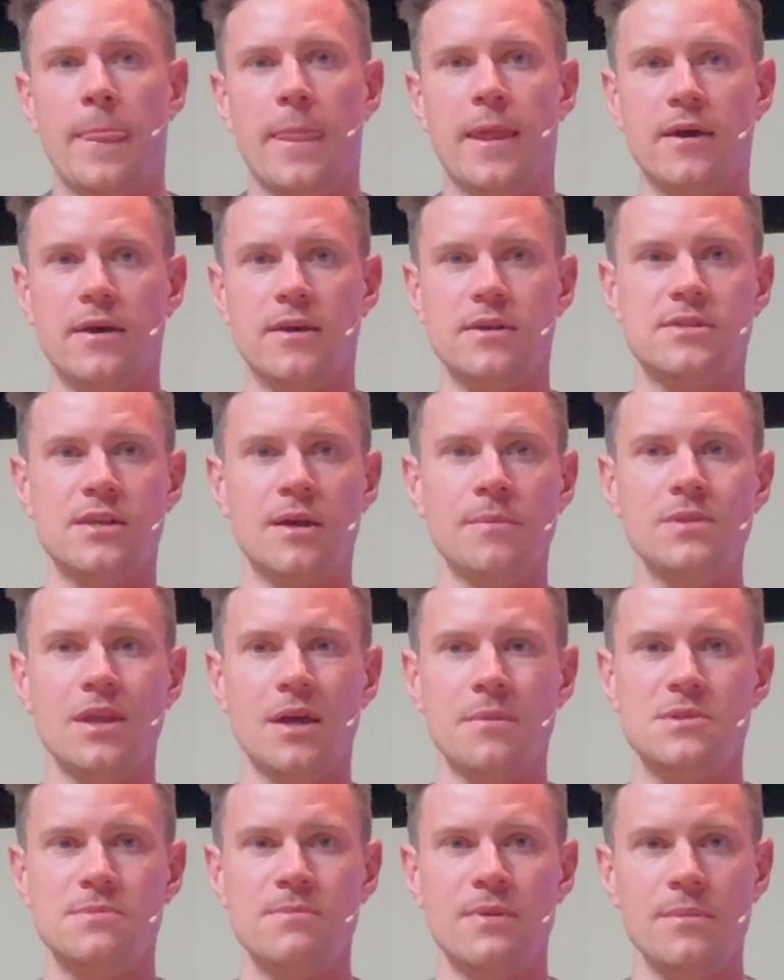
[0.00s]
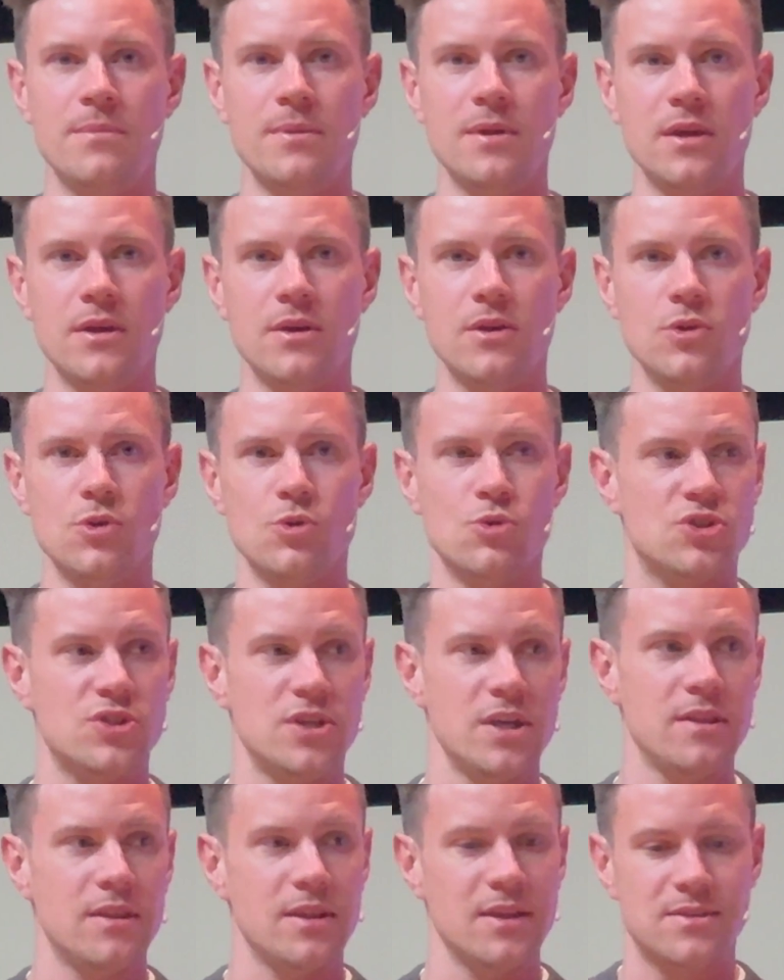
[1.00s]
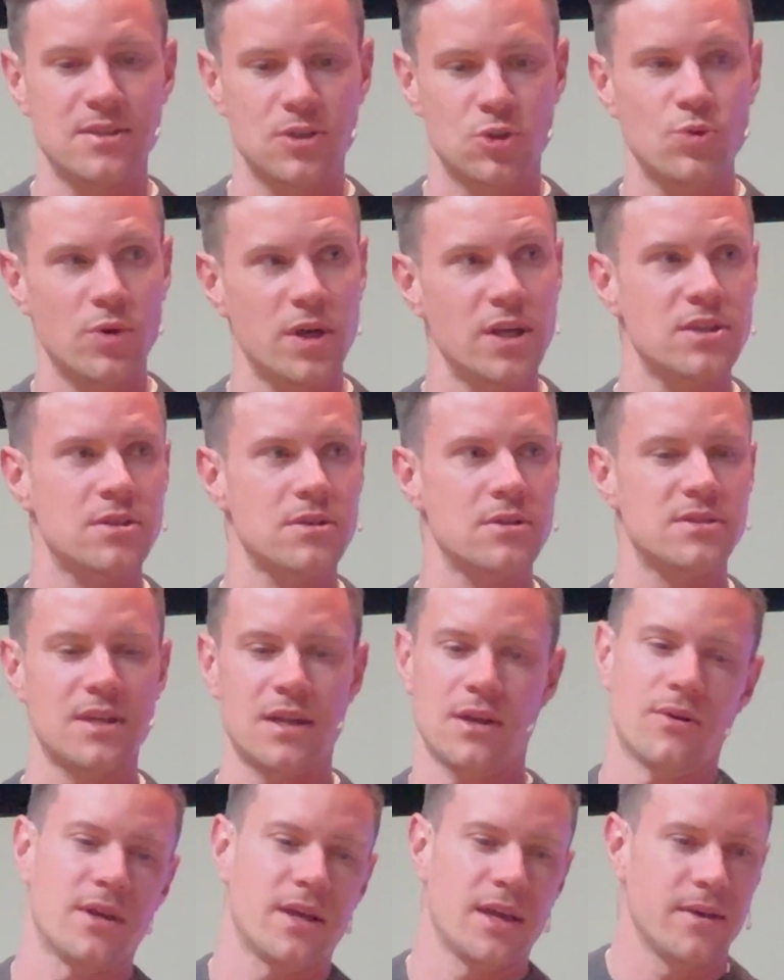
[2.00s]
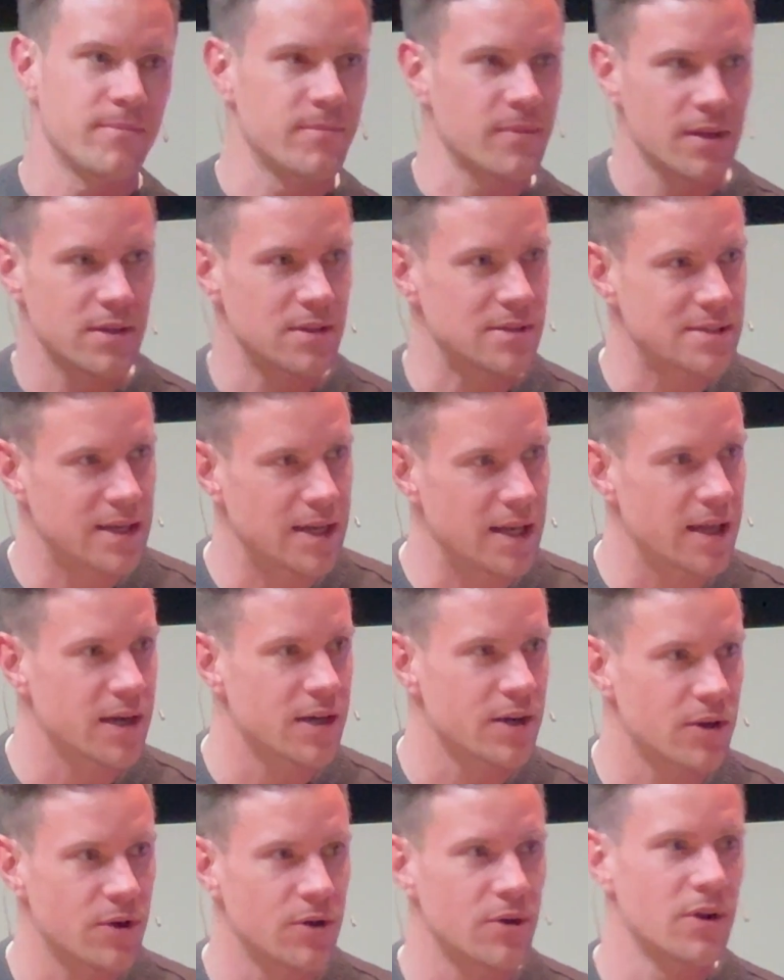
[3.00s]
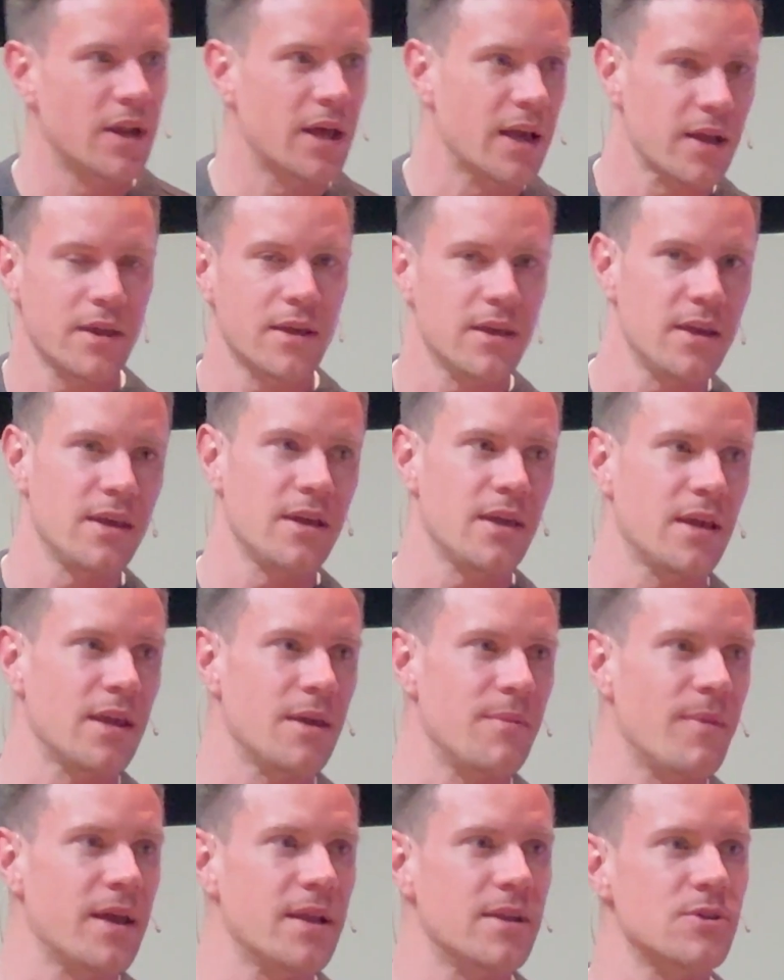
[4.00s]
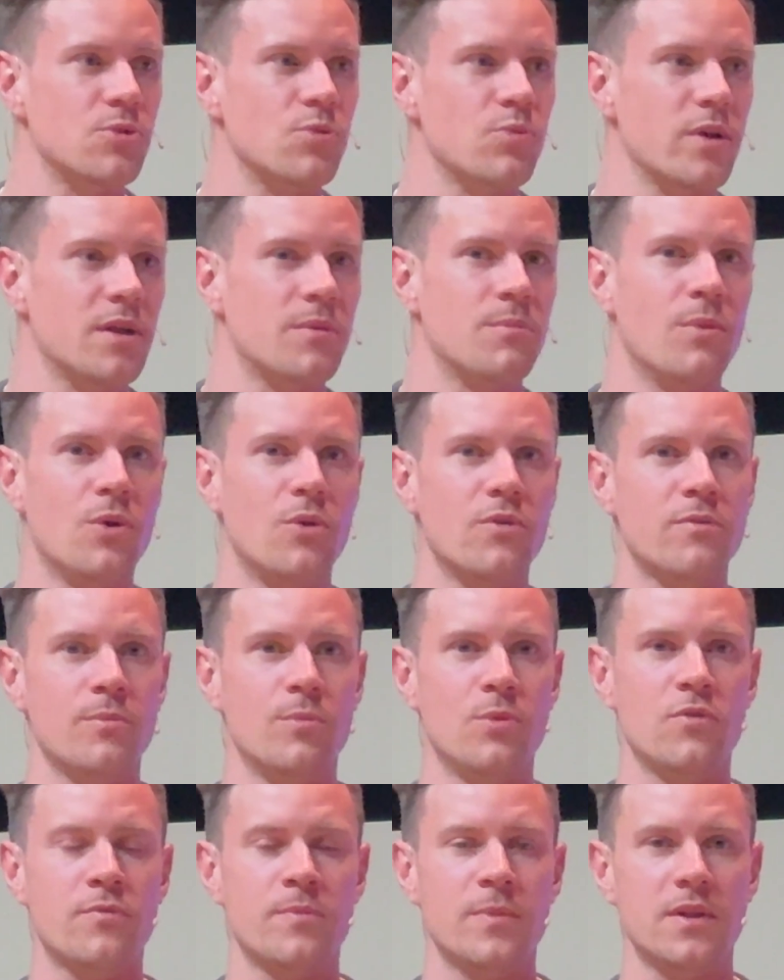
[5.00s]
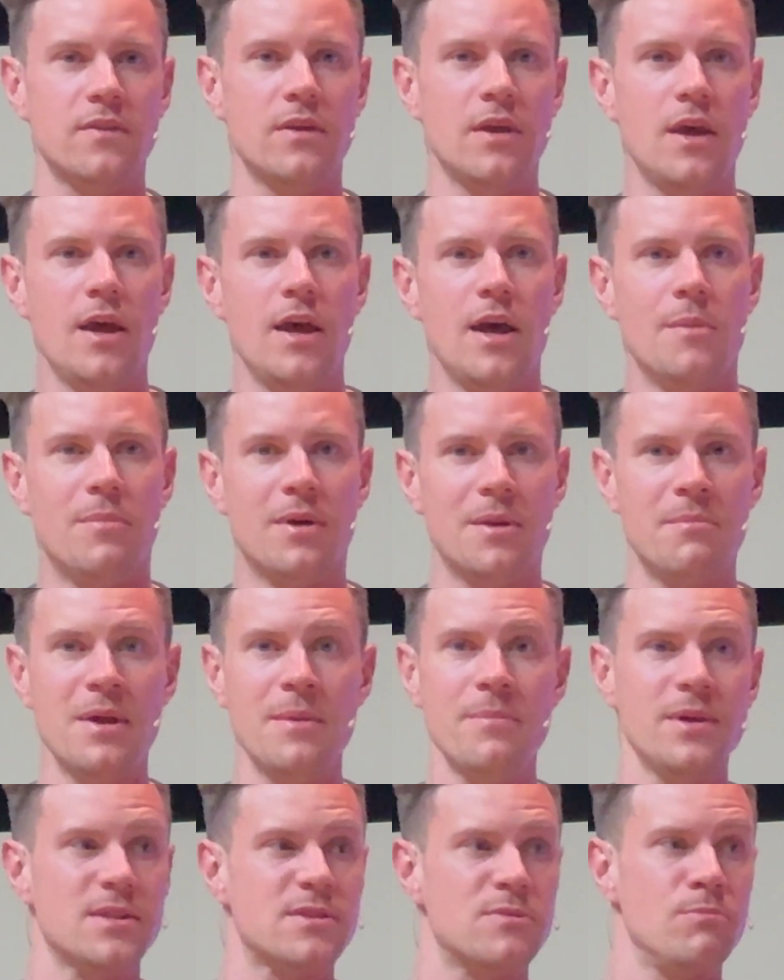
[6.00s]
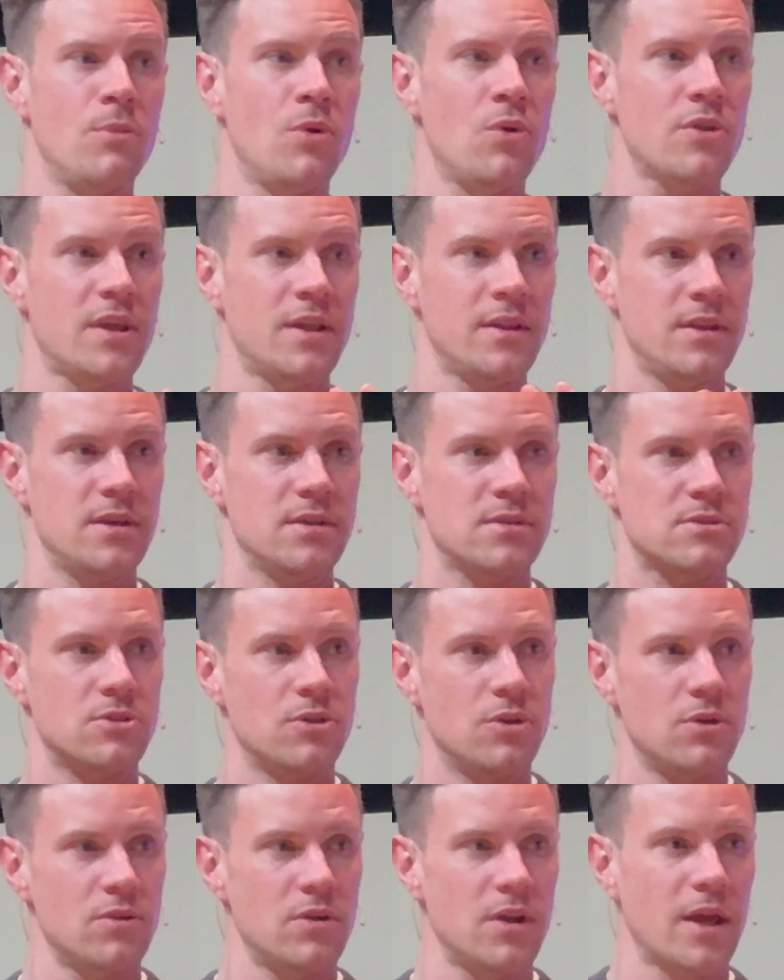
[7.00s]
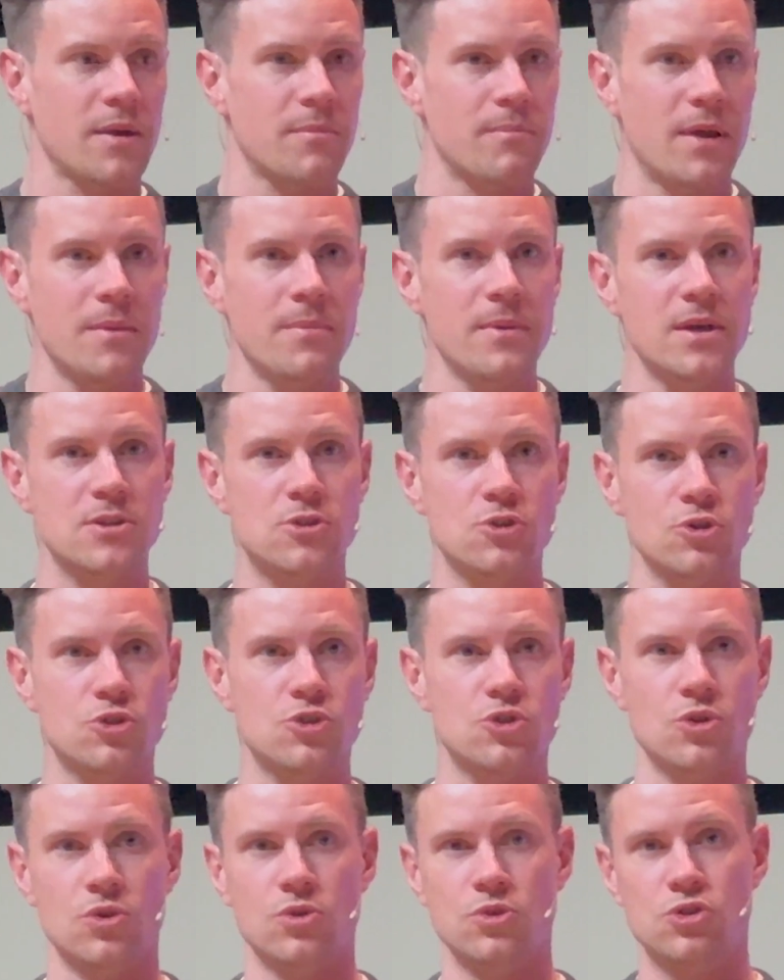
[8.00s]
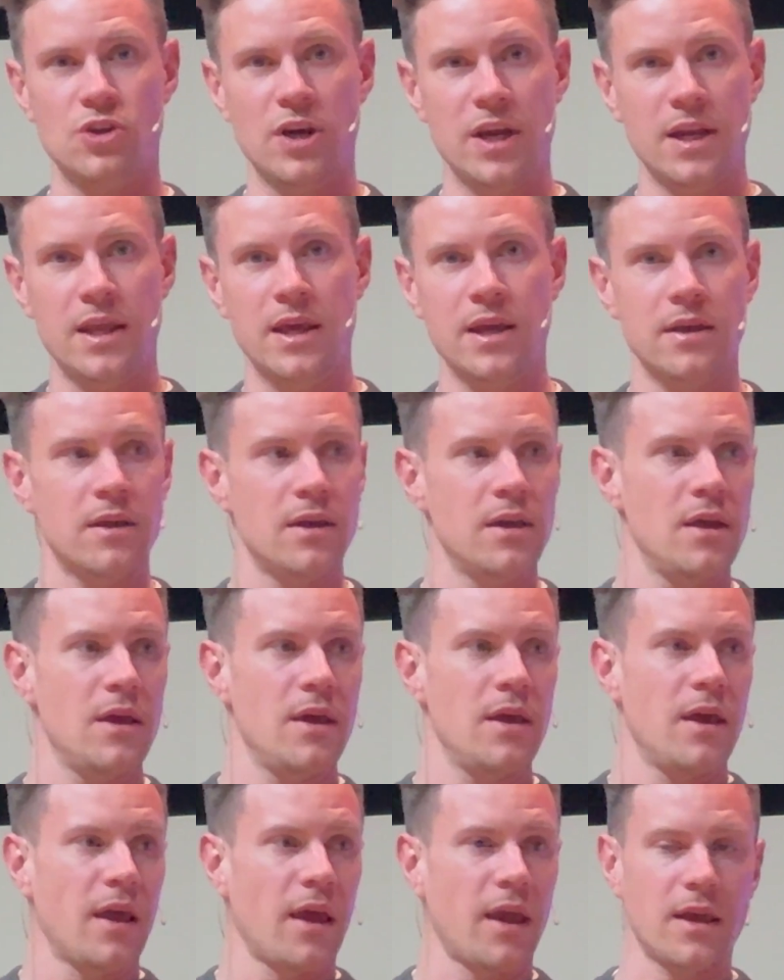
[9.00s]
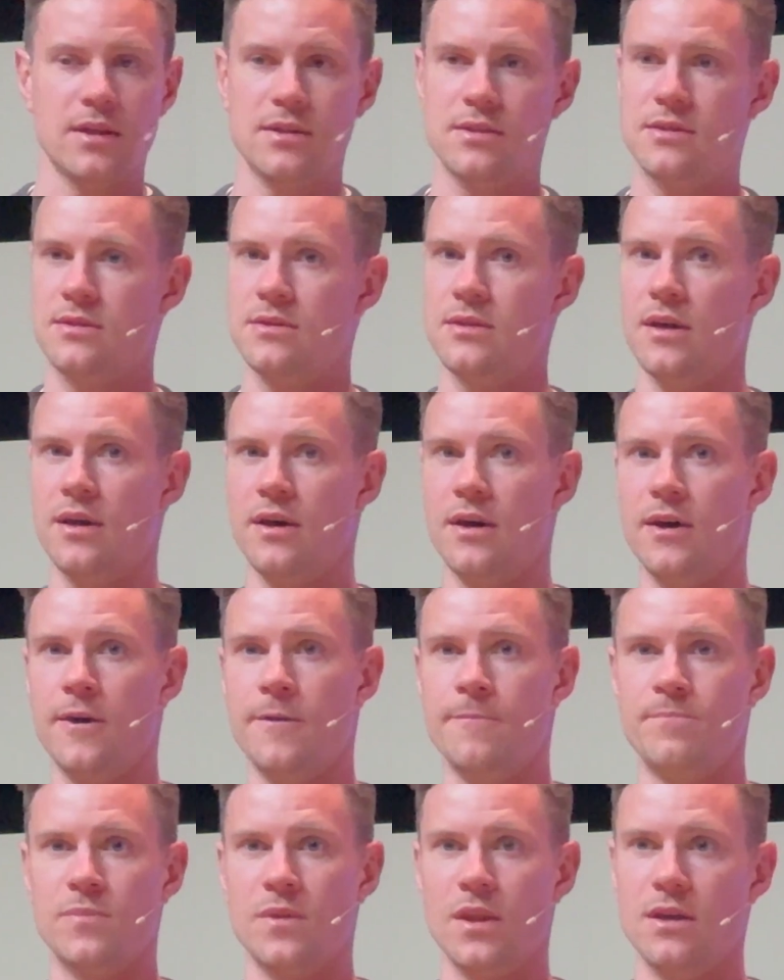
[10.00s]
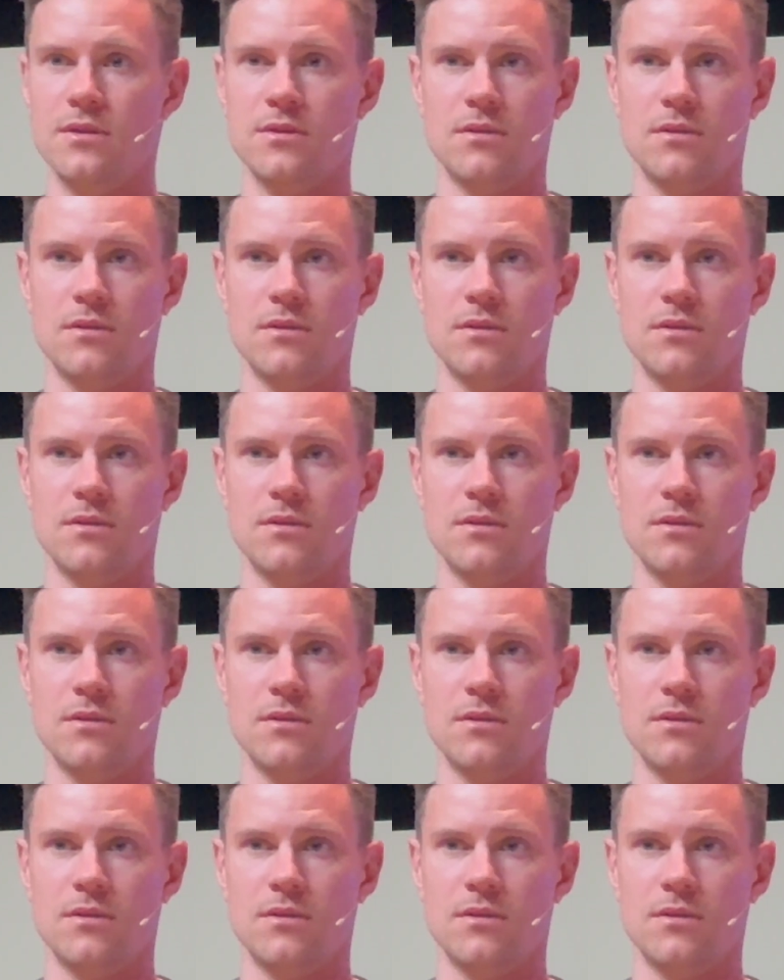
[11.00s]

uh, sometimes maybe you see the situation, you say, okay, it's clear, no, like he, he made a weird movement, but maybe it's more than this, you know? Like maybe it's also training, it's um,